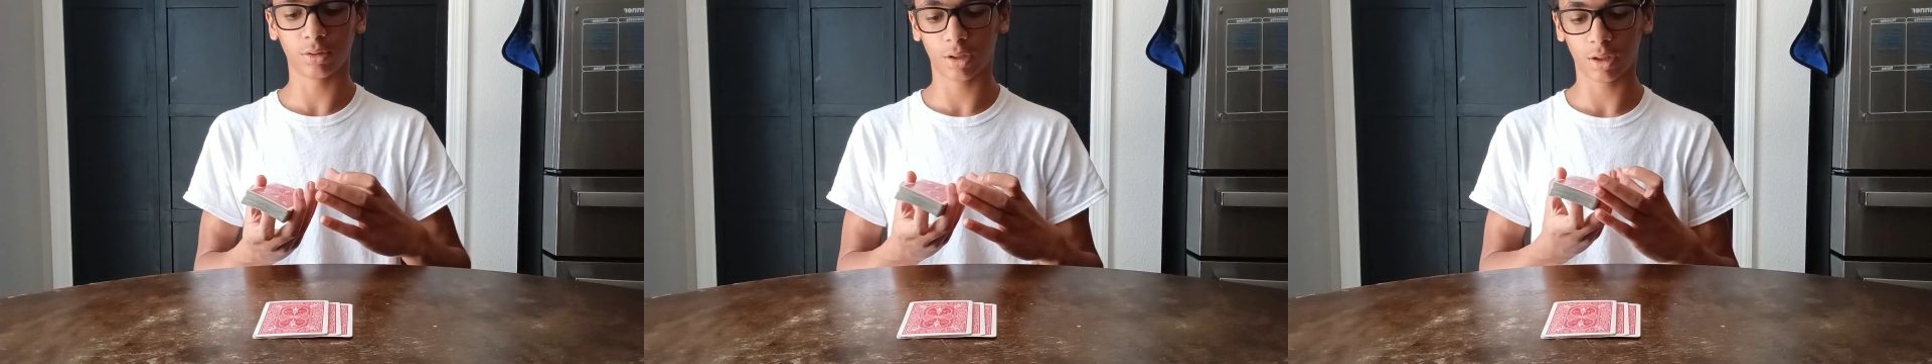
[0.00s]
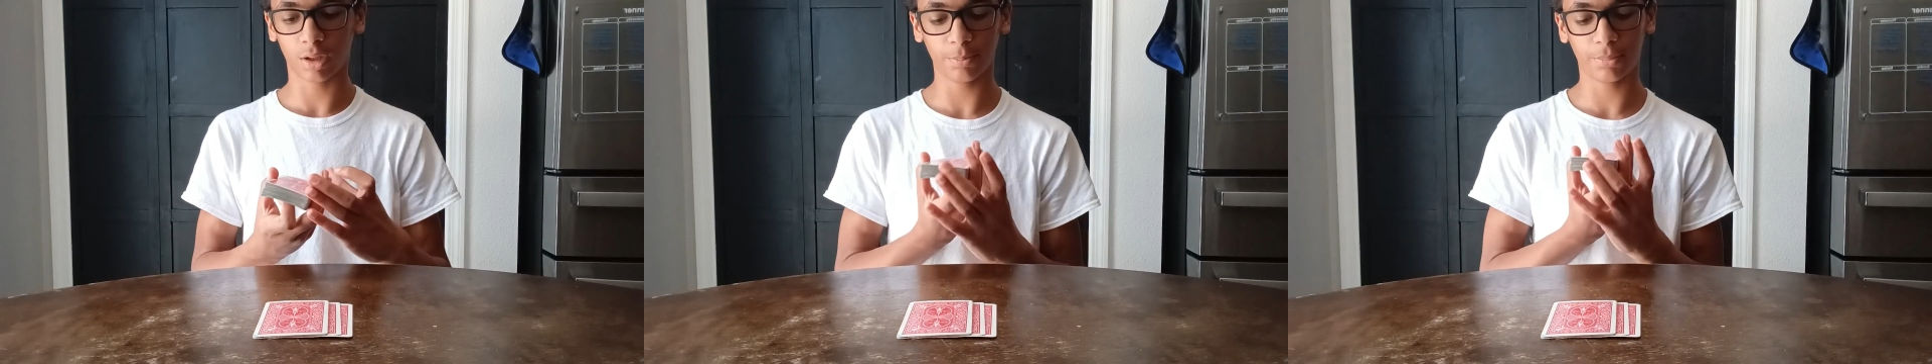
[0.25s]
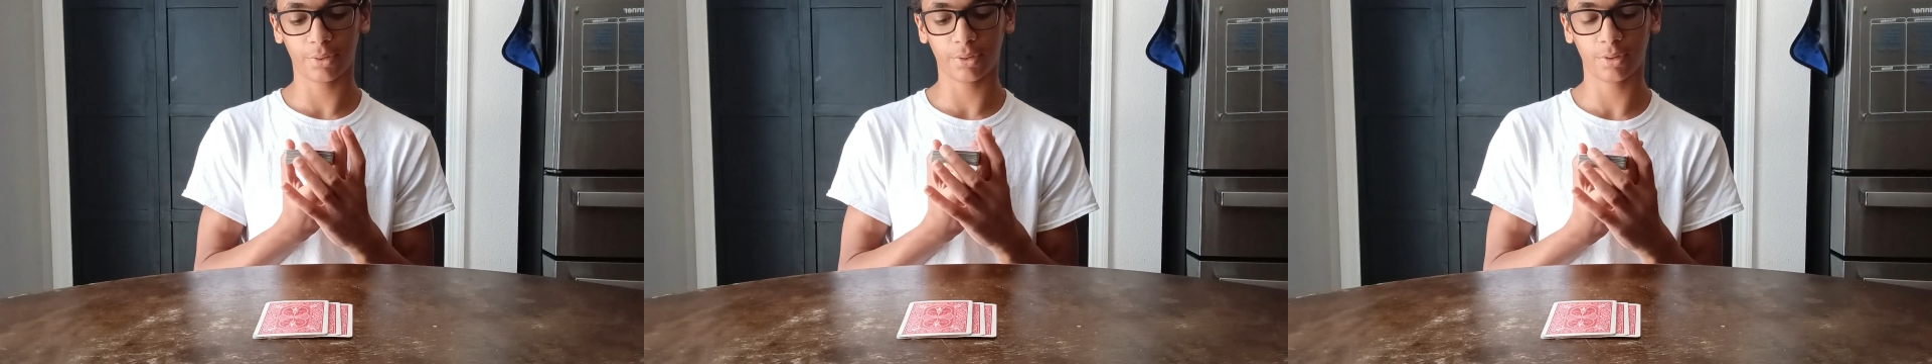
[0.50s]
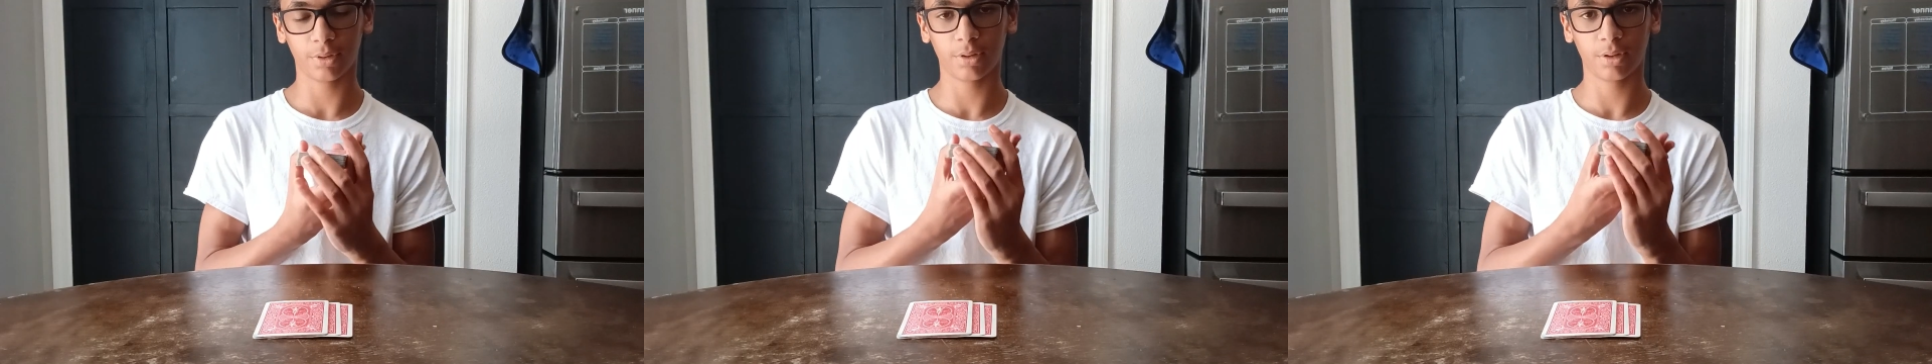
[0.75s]
cup
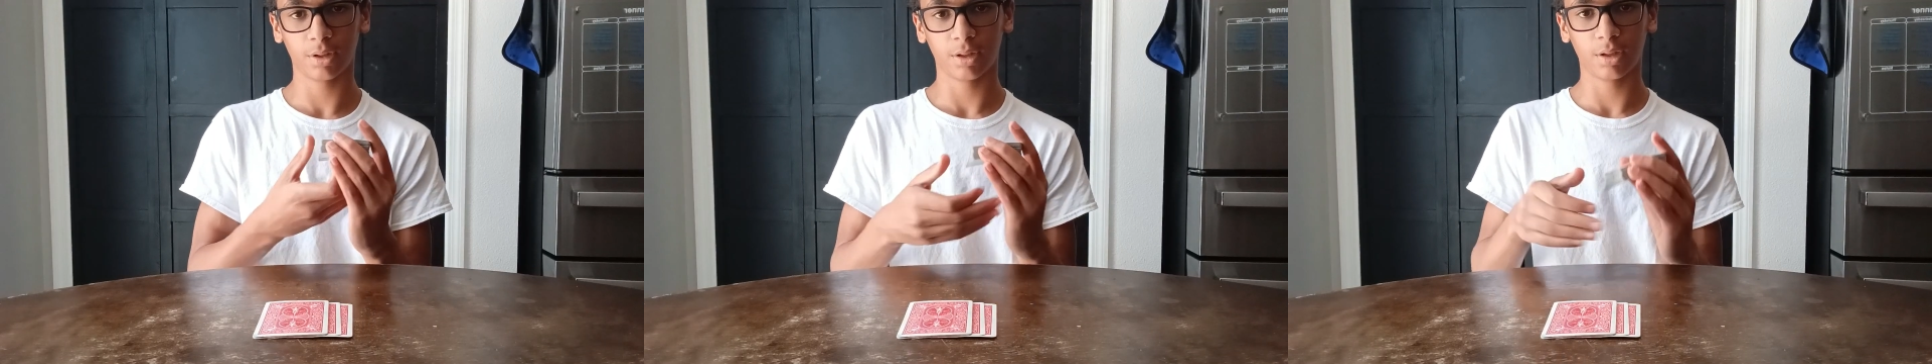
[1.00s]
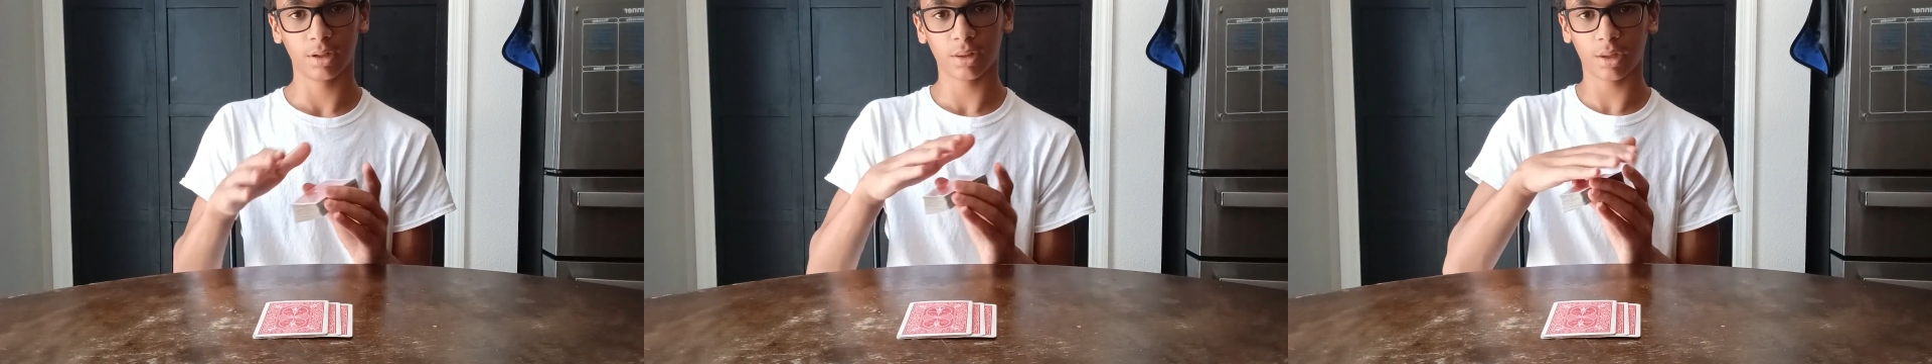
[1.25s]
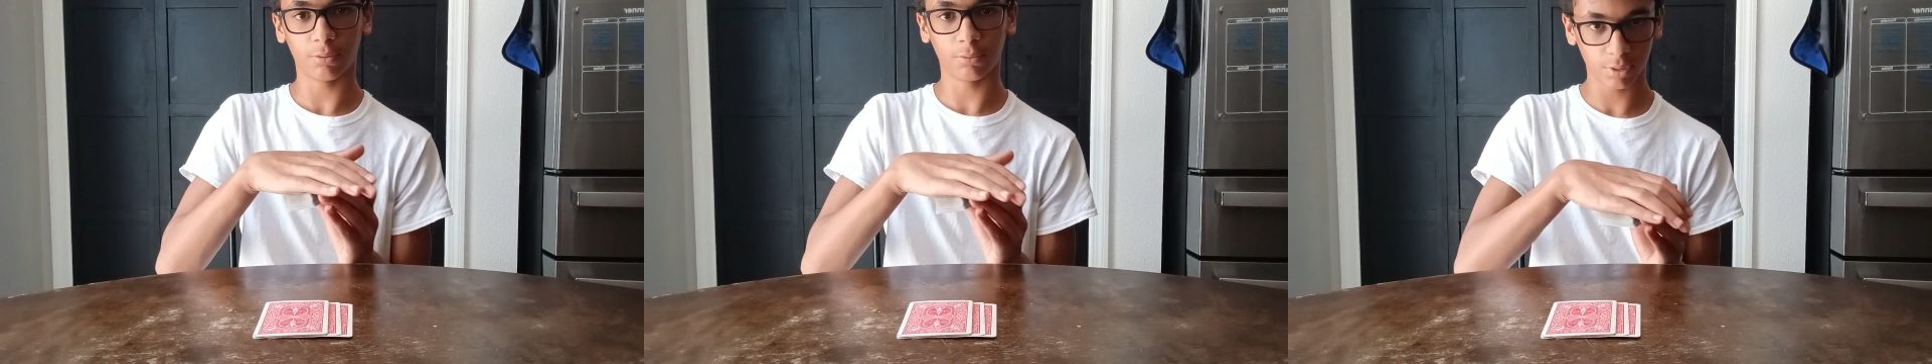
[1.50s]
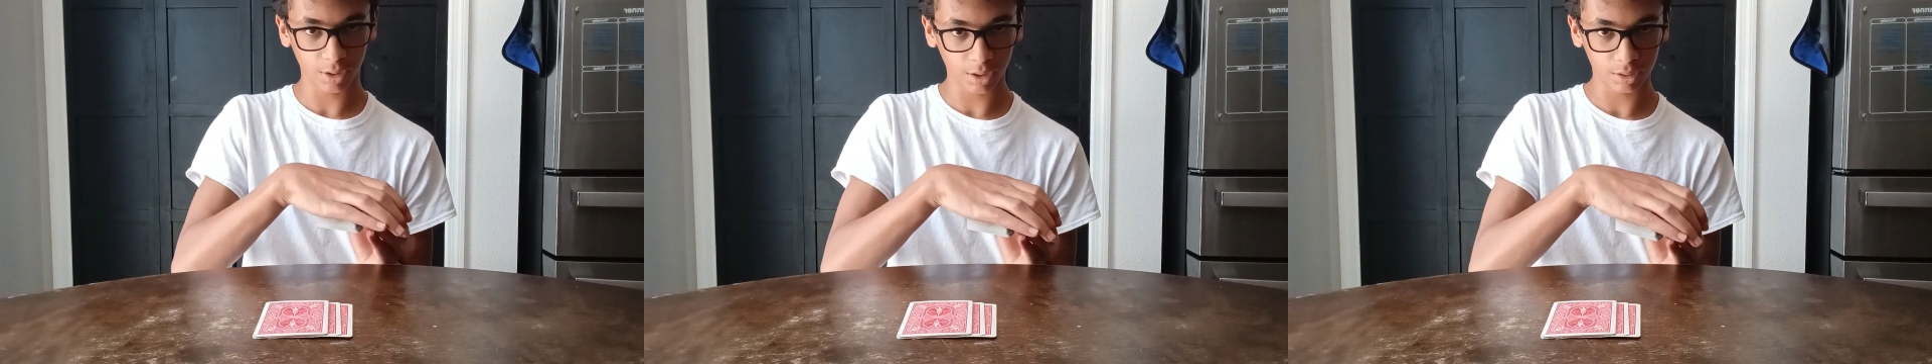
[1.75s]
that
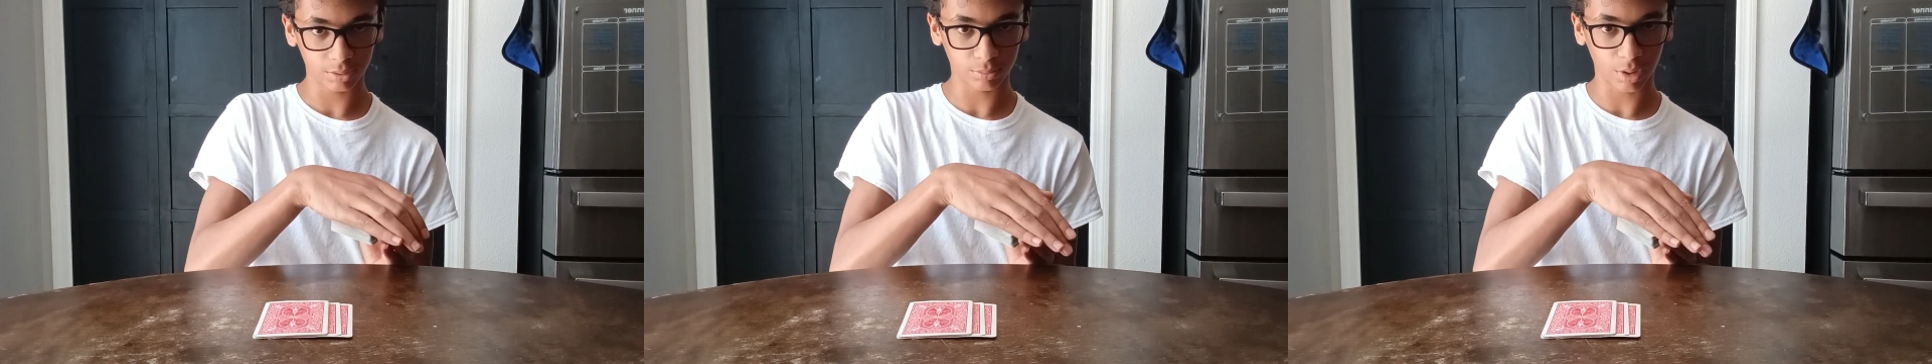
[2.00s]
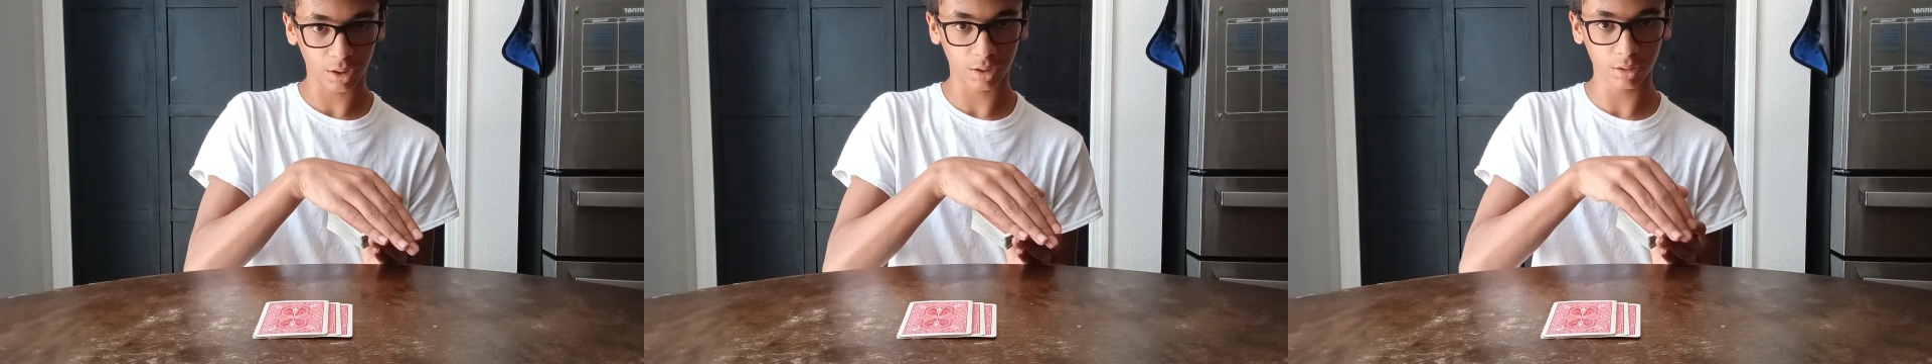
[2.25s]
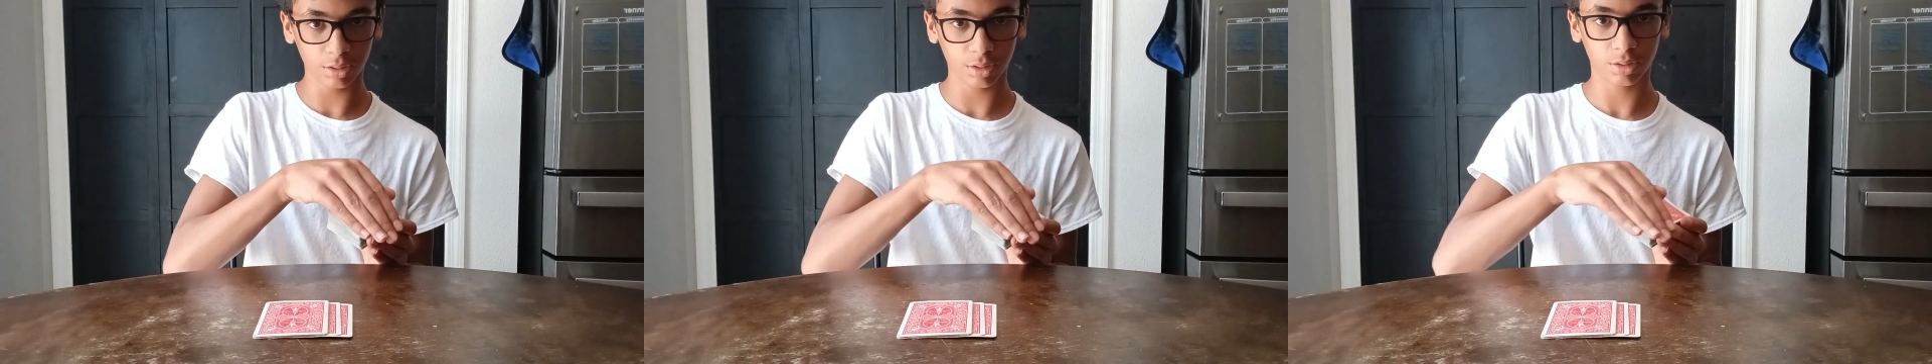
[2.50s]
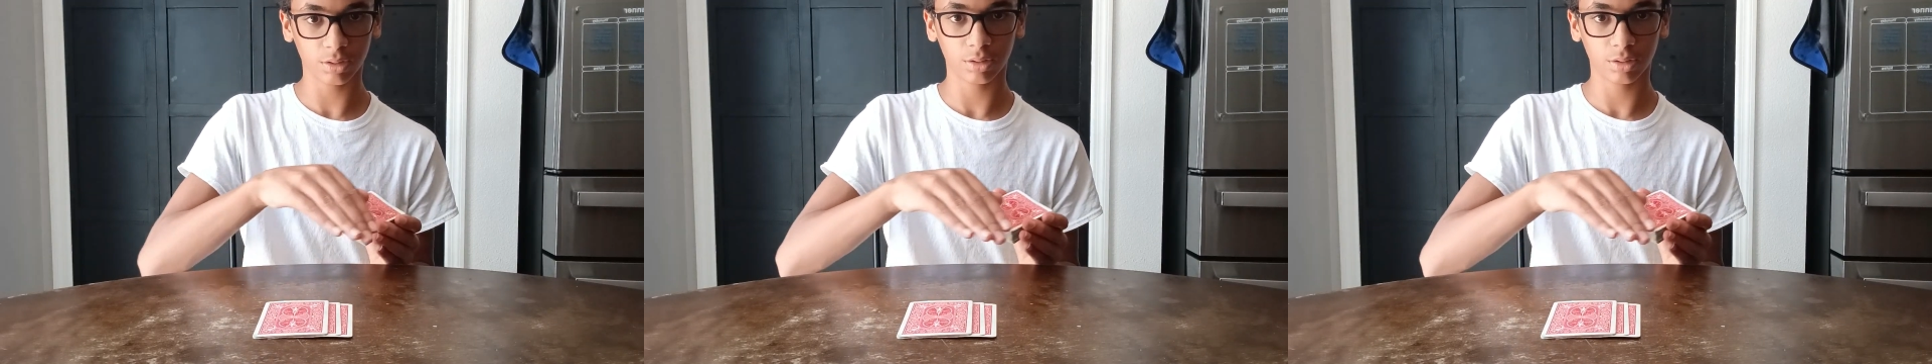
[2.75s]
1 ace in my hand.